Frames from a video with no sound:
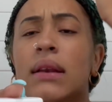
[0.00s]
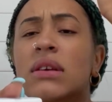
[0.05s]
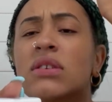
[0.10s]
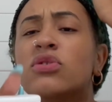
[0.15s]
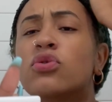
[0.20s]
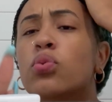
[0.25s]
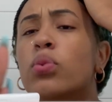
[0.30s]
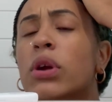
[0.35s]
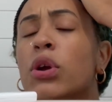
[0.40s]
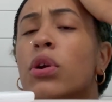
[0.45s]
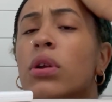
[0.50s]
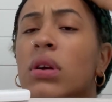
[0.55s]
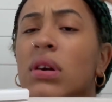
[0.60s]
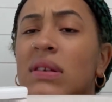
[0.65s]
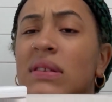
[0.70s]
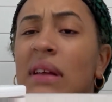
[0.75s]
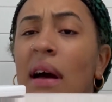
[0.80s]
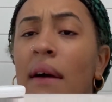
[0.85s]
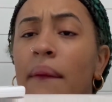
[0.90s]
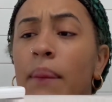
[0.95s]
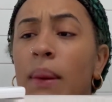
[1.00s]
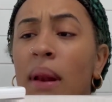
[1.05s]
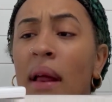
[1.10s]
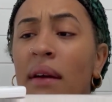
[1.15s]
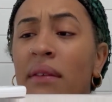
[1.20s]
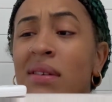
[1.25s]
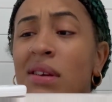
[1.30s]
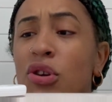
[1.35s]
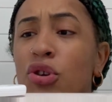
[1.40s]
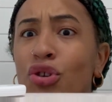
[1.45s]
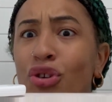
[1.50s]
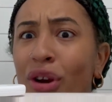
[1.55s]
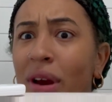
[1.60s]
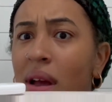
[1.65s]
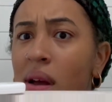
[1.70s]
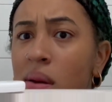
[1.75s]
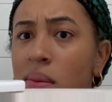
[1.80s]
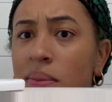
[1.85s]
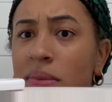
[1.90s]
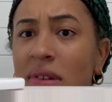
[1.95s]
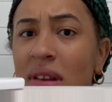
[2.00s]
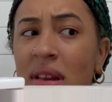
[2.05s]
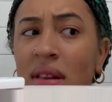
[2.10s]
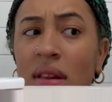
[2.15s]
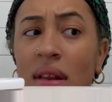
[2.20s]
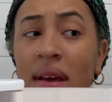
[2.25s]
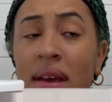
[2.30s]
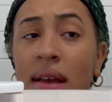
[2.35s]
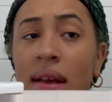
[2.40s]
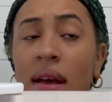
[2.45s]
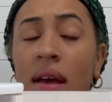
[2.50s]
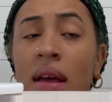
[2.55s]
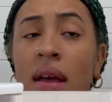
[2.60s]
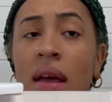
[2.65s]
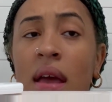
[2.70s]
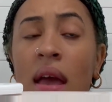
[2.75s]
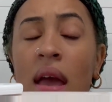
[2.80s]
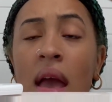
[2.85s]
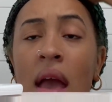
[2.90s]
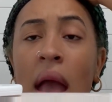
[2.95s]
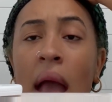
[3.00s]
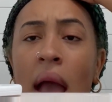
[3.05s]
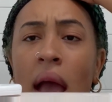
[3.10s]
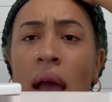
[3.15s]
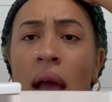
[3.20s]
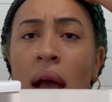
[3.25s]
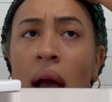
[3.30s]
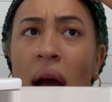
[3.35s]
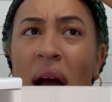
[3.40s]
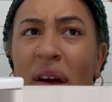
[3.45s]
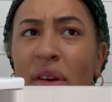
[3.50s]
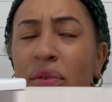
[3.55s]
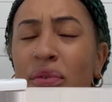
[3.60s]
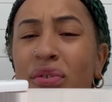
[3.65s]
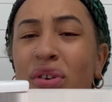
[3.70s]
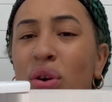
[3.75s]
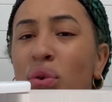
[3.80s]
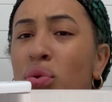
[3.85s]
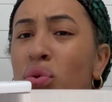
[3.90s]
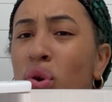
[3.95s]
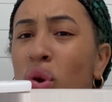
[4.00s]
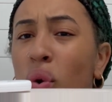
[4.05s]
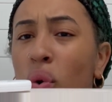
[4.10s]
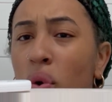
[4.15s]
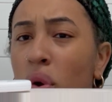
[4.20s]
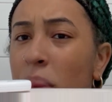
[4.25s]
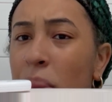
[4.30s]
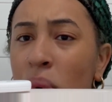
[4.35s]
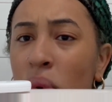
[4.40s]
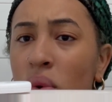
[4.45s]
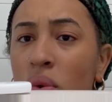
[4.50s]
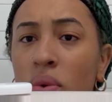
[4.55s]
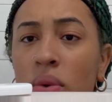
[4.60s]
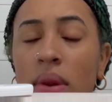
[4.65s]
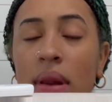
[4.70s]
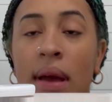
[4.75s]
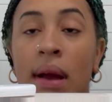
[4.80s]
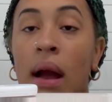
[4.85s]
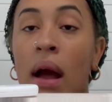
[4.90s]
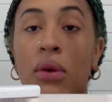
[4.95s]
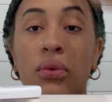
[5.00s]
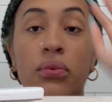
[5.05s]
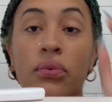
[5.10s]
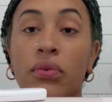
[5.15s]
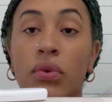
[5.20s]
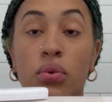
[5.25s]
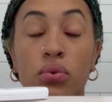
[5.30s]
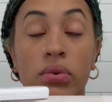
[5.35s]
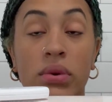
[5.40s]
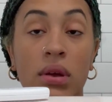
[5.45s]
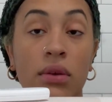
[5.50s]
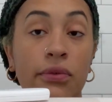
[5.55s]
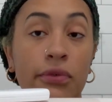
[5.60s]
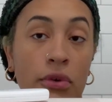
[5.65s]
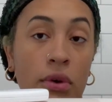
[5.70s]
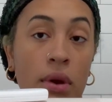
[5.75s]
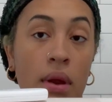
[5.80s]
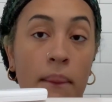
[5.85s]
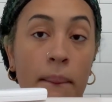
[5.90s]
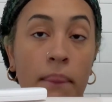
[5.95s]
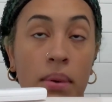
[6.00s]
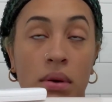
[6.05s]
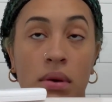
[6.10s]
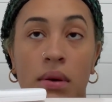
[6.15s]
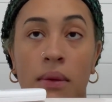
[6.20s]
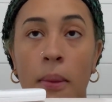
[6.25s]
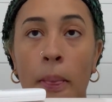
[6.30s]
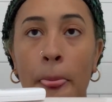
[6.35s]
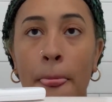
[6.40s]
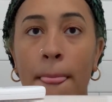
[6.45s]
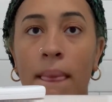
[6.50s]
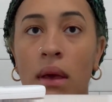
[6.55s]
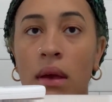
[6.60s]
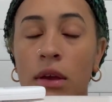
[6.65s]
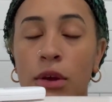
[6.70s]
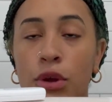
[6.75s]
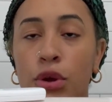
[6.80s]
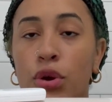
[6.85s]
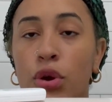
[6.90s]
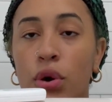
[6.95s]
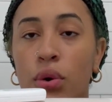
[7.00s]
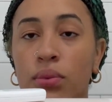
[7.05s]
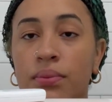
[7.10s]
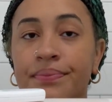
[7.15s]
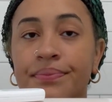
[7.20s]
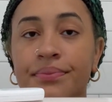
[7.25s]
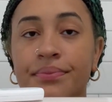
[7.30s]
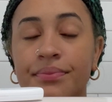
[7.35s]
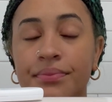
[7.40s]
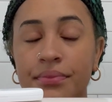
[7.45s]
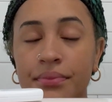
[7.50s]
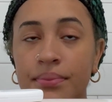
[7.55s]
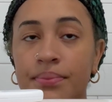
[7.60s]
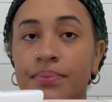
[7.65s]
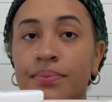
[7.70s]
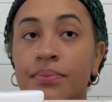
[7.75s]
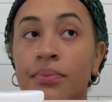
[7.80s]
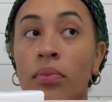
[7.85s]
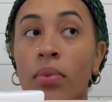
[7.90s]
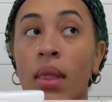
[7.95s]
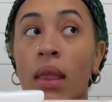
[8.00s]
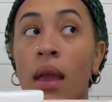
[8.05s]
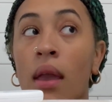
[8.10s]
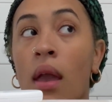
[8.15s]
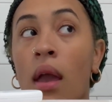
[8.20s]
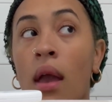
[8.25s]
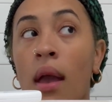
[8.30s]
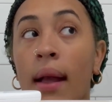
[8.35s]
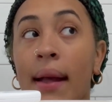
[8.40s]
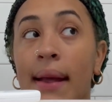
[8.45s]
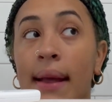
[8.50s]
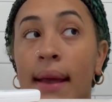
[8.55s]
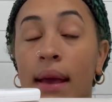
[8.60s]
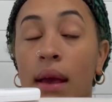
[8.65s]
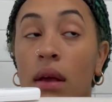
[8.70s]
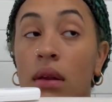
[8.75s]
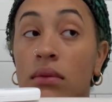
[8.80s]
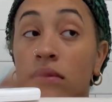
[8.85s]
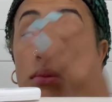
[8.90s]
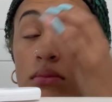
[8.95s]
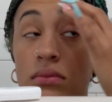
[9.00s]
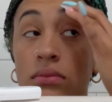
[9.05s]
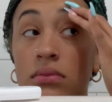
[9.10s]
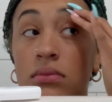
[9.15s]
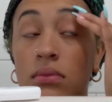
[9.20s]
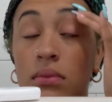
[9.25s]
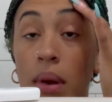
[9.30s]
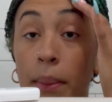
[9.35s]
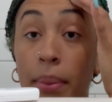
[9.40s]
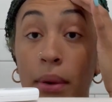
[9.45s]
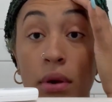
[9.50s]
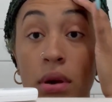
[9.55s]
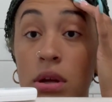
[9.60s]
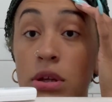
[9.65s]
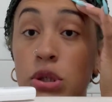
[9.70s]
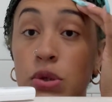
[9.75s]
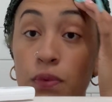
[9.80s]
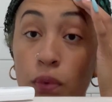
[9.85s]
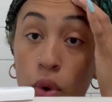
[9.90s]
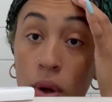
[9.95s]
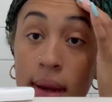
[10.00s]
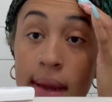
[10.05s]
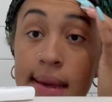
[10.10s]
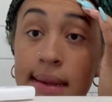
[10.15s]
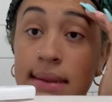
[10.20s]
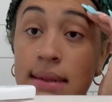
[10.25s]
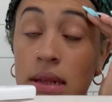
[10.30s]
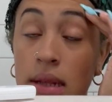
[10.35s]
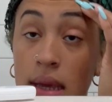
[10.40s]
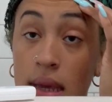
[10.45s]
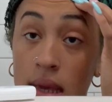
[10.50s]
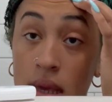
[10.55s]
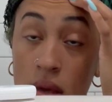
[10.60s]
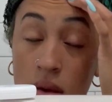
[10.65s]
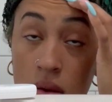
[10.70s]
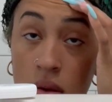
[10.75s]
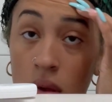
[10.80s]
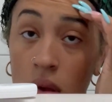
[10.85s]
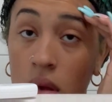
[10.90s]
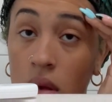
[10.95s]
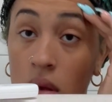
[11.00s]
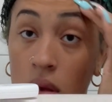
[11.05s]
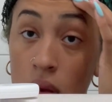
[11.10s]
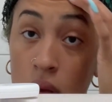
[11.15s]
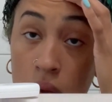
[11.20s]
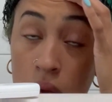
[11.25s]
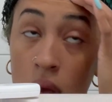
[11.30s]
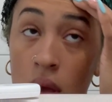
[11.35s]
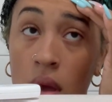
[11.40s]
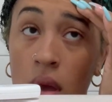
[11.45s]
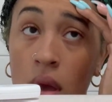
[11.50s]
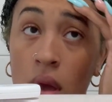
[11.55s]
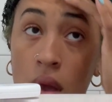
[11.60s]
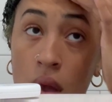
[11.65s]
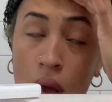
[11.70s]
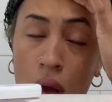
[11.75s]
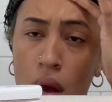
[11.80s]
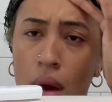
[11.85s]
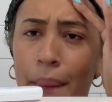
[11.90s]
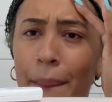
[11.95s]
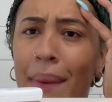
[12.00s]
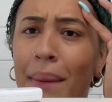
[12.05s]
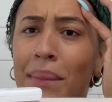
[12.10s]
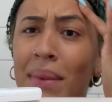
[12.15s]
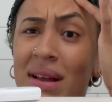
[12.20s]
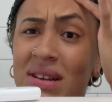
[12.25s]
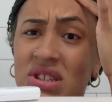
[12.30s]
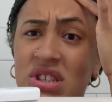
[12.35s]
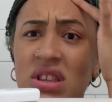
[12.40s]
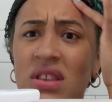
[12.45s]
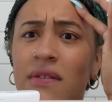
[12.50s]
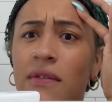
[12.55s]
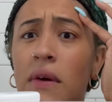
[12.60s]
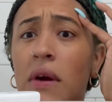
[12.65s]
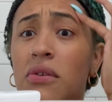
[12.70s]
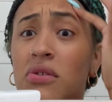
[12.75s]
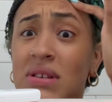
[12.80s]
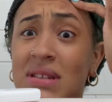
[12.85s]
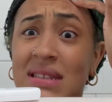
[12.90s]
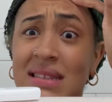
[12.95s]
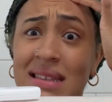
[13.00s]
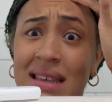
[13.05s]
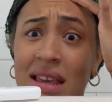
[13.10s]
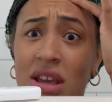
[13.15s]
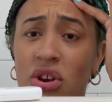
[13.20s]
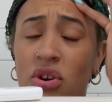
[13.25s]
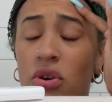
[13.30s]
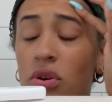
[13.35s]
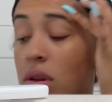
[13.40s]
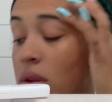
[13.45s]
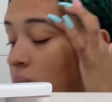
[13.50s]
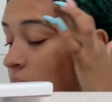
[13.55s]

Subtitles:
it's weird because I've been having cramps and like I feel normal, like I don't feel different, but you know, and my period is 4 days late. I'm actually very scared,